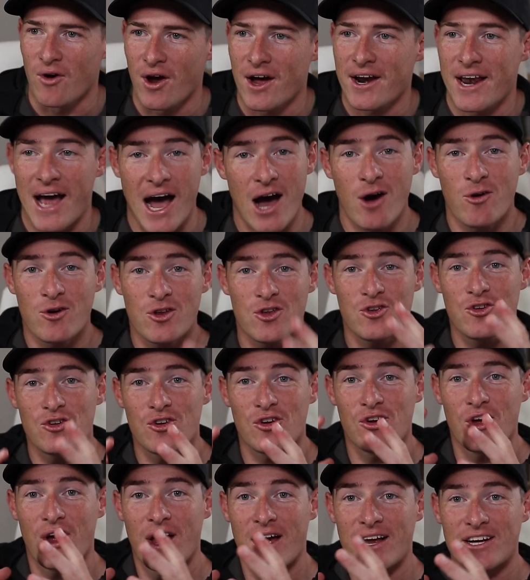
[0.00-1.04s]
right? How do
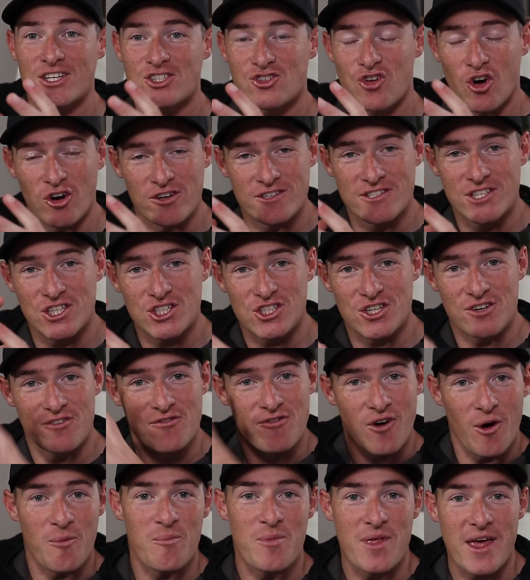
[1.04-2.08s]
you transition
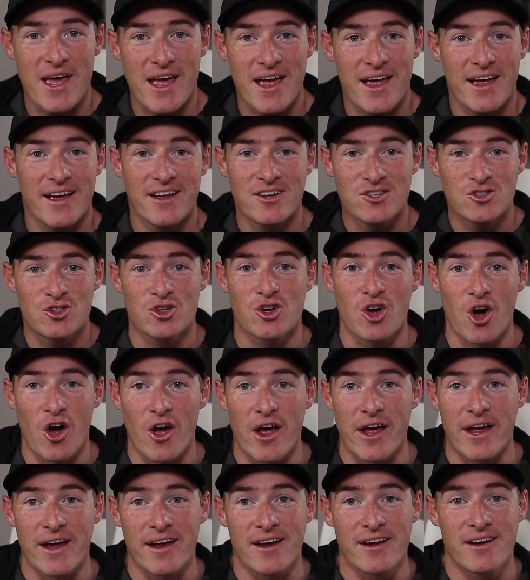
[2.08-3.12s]
from there to
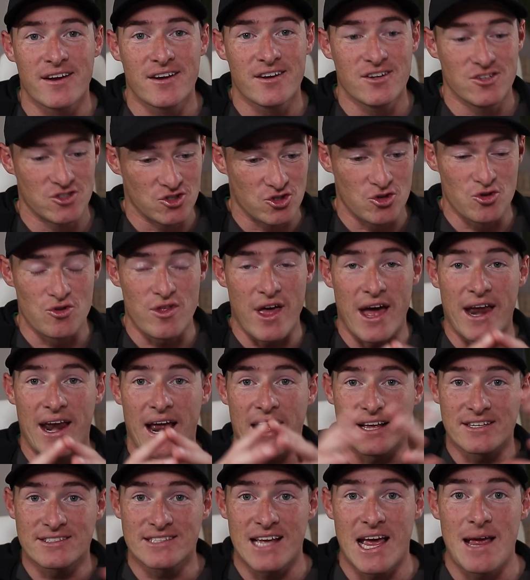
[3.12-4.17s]
going to
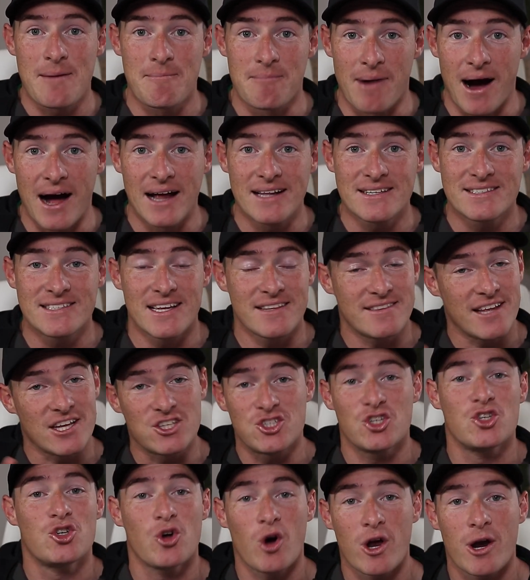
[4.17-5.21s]
that same mindset
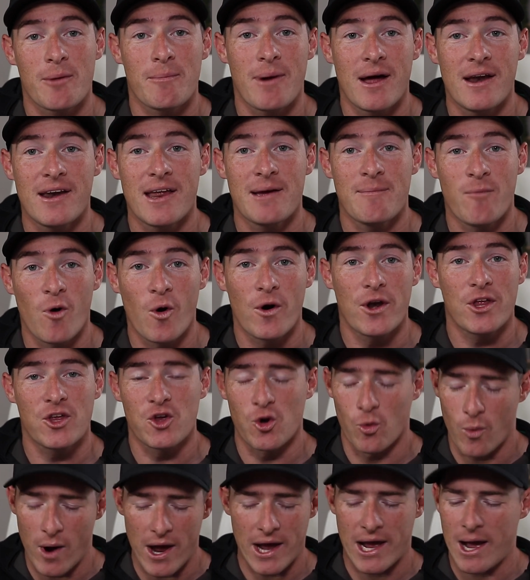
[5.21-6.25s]
that you do on a Monday morning?
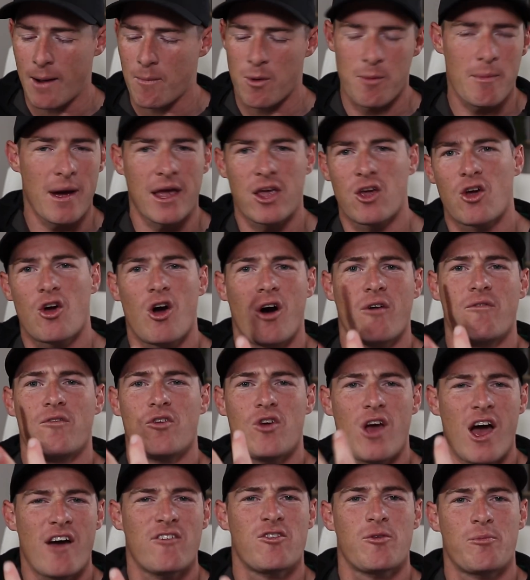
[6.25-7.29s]
You wake up, you make your coffee,
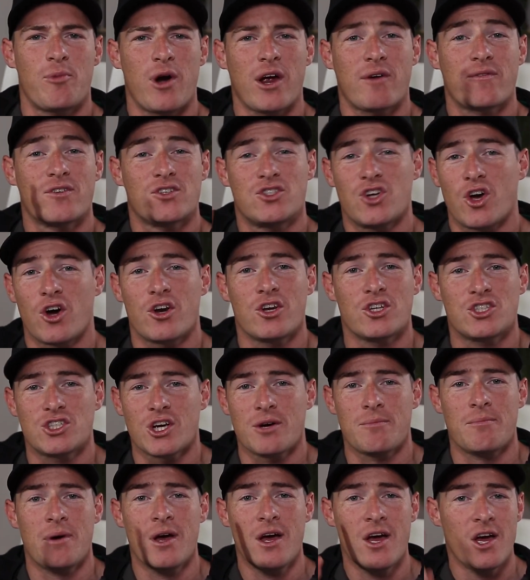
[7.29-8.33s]
you have your breakfast, you go to
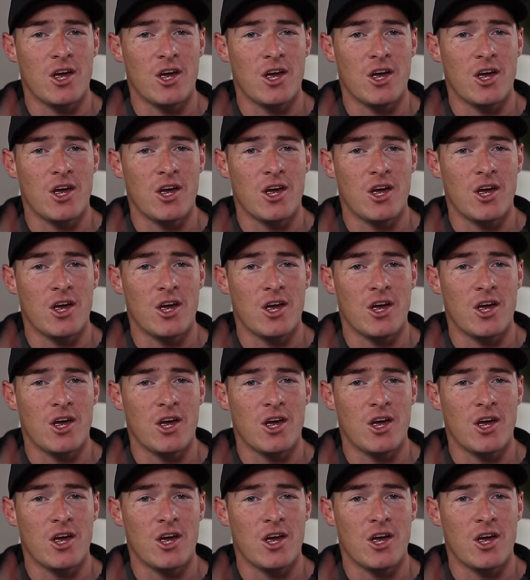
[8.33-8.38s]
gym,